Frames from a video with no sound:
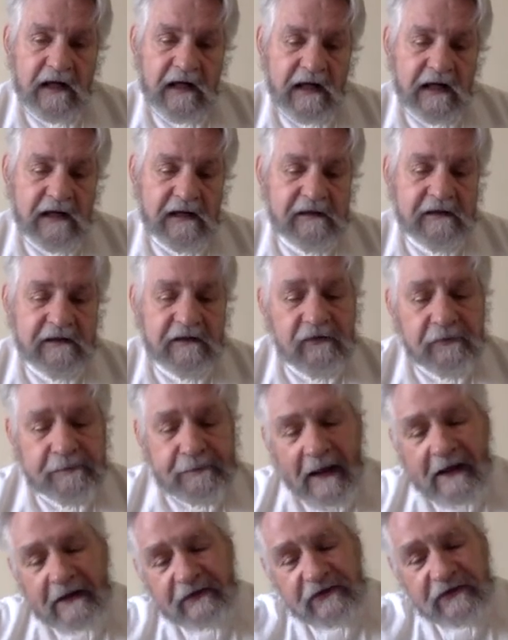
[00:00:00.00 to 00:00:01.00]
And this
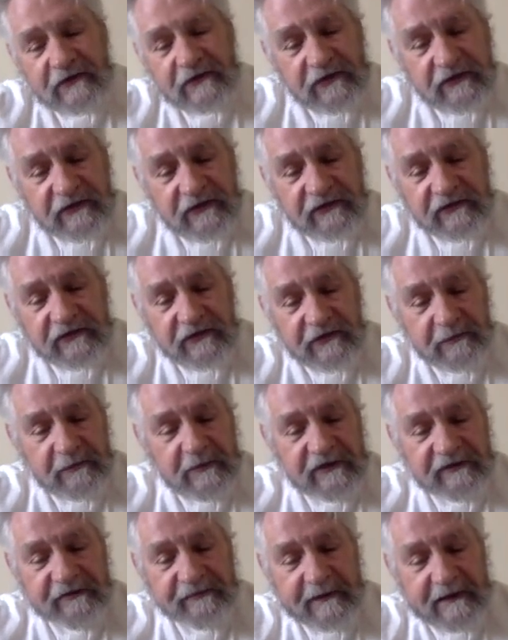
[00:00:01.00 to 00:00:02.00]
passages that
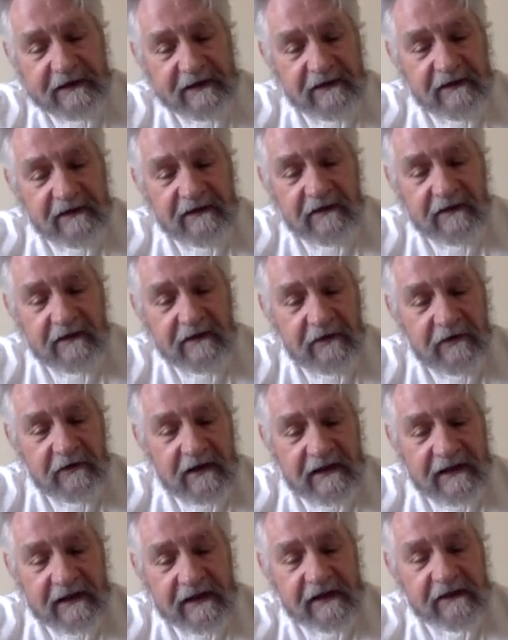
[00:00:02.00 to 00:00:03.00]
we've been
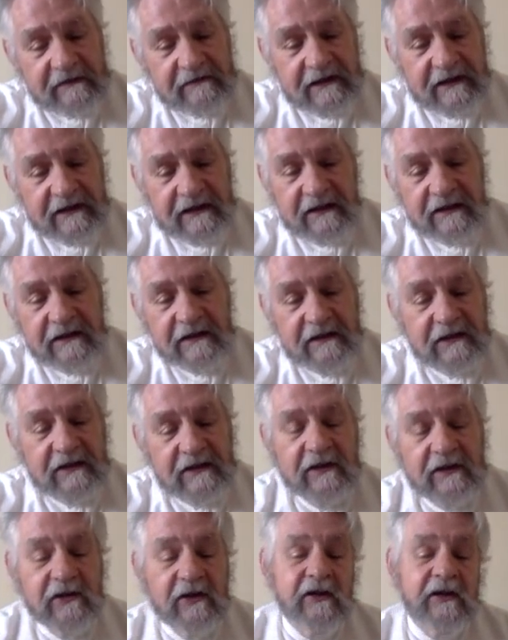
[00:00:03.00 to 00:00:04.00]
hearing
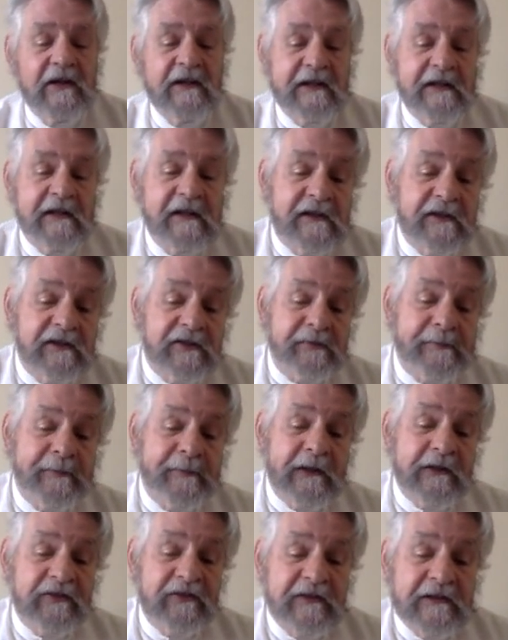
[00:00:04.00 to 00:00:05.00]
earlier,
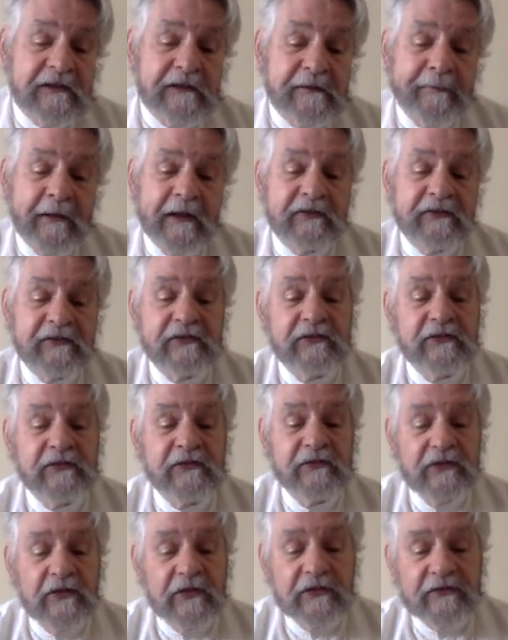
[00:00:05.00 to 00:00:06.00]
especially the passage in
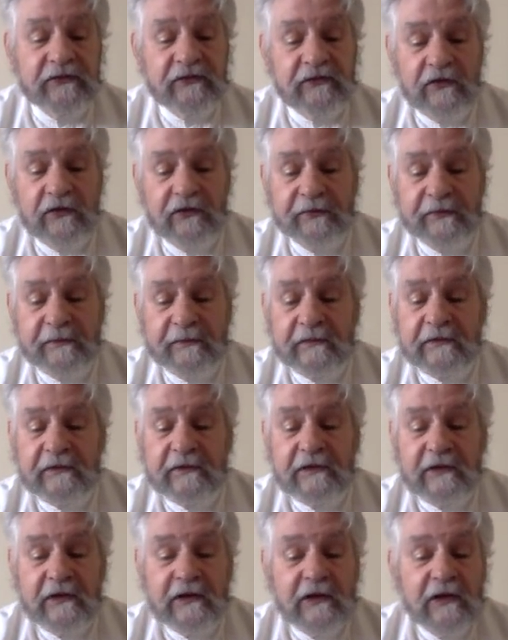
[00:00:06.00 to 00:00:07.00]
John's Gospel,
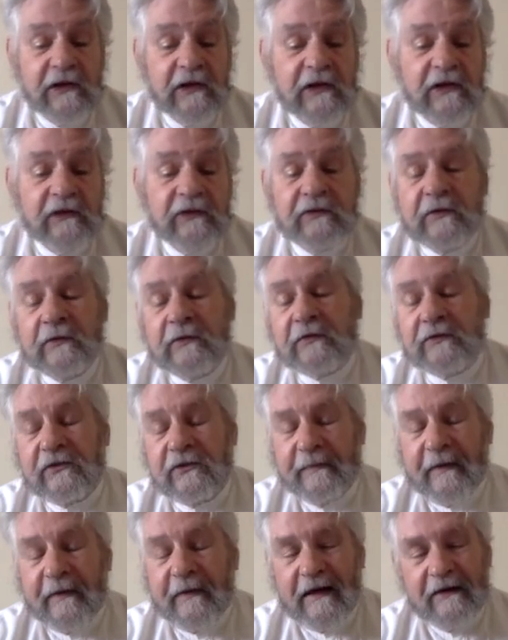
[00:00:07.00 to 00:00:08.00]
talks
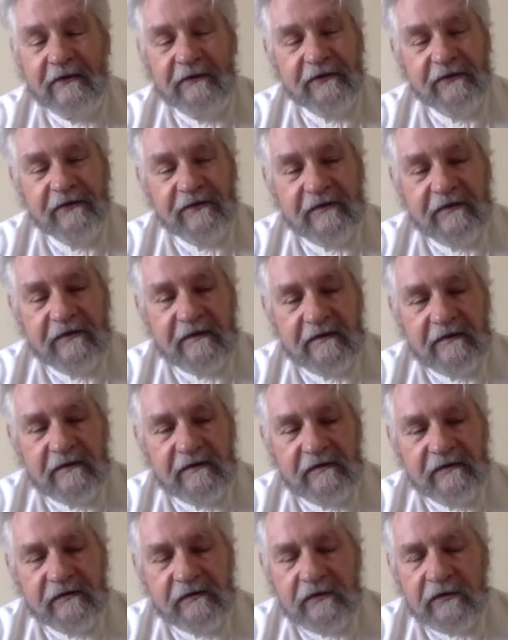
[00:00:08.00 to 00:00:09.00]
about
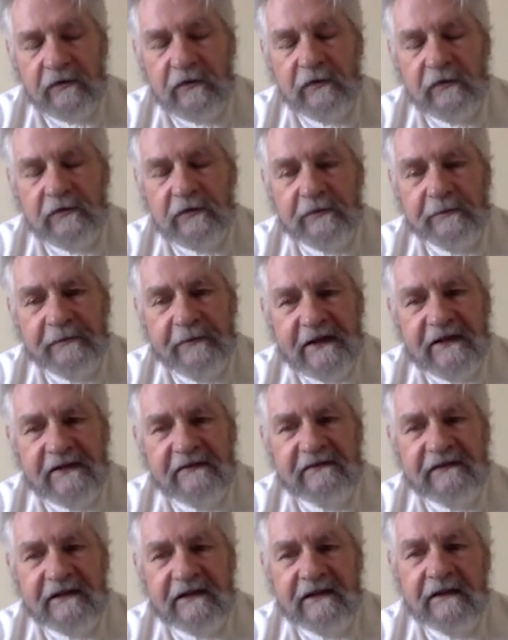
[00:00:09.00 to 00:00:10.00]
the Lord
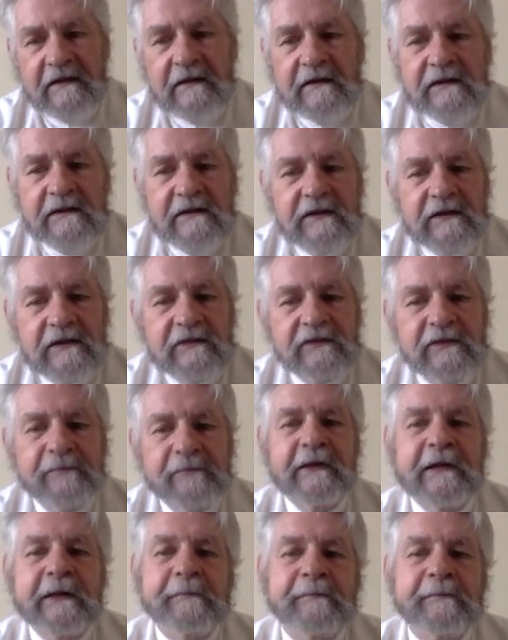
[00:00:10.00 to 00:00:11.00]
appearing to
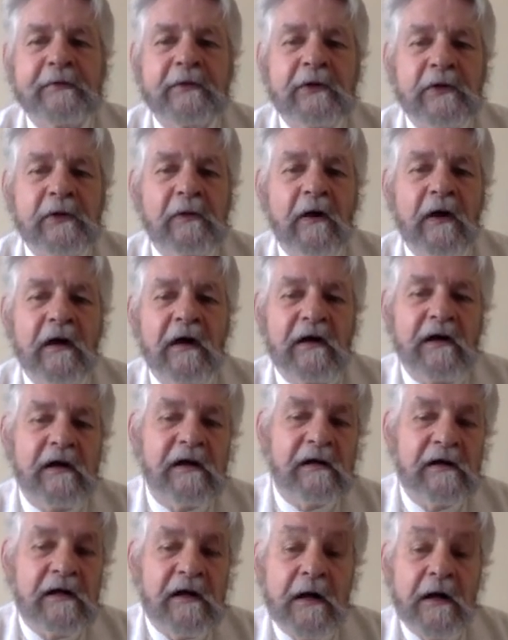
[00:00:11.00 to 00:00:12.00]
people who are
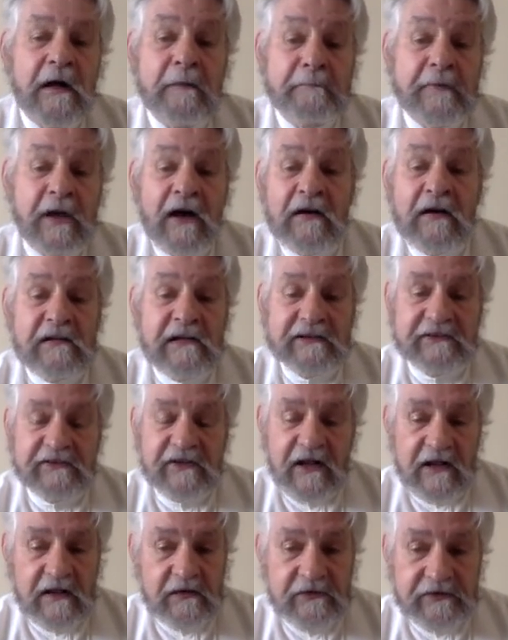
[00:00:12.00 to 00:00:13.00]
behind
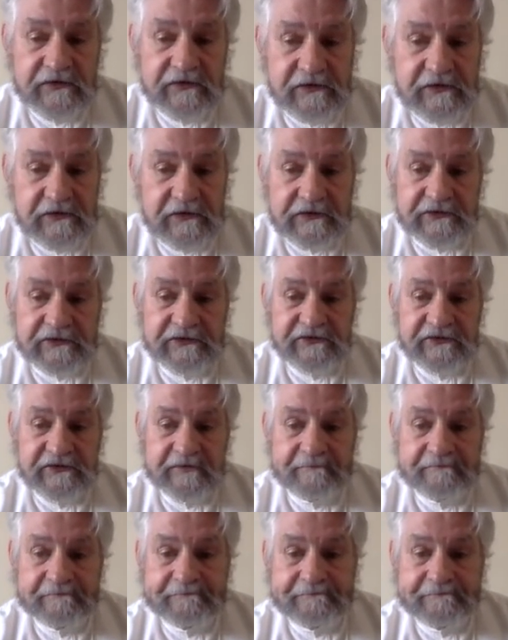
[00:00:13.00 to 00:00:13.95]
closed doors.